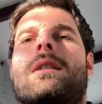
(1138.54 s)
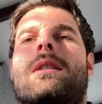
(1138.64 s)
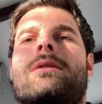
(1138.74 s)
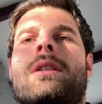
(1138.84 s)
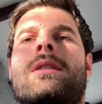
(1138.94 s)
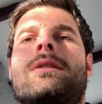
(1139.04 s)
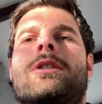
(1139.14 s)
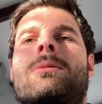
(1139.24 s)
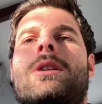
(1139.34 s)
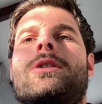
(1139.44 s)
as I
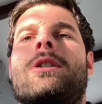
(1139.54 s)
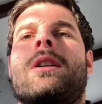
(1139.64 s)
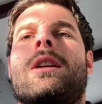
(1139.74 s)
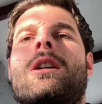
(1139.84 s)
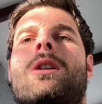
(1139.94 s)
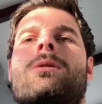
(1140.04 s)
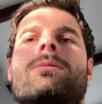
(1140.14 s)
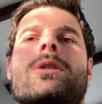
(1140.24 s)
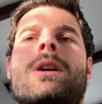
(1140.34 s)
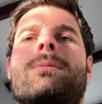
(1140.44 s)
continue my journey, I'll
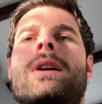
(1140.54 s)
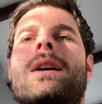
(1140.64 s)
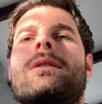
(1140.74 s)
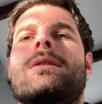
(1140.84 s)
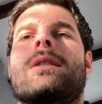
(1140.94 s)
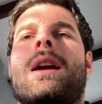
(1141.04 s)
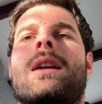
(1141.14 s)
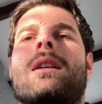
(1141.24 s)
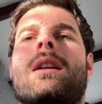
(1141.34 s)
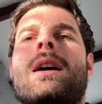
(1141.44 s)
do updates,
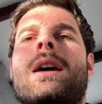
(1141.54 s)
and